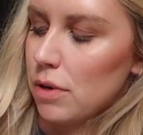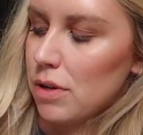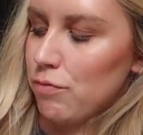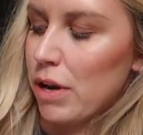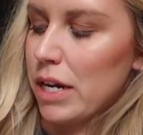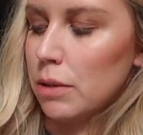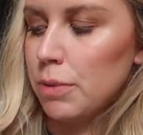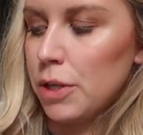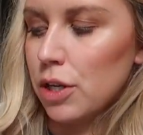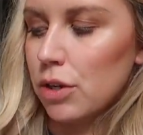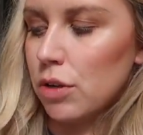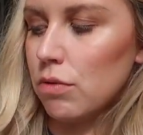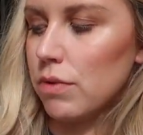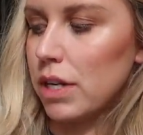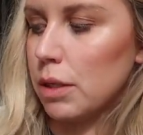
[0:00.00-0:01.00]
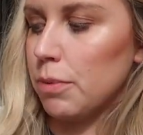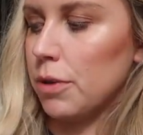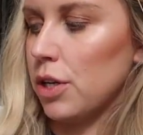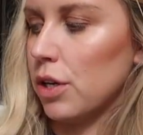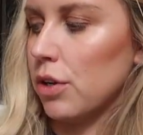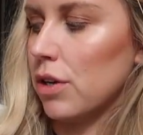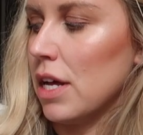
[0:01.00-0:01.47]
Renapur,
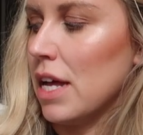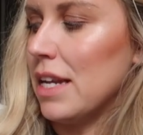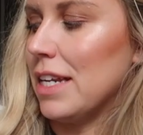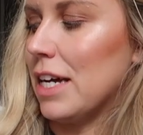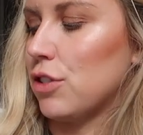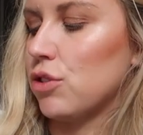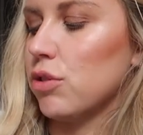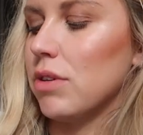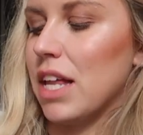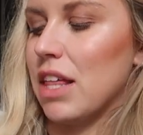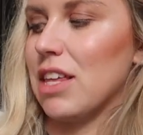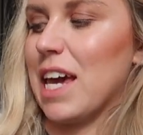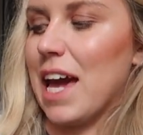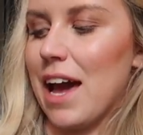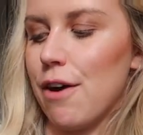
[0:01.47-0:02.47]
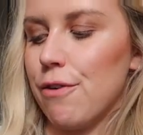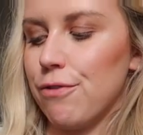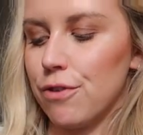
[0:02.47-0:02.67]
Renapur natural leather care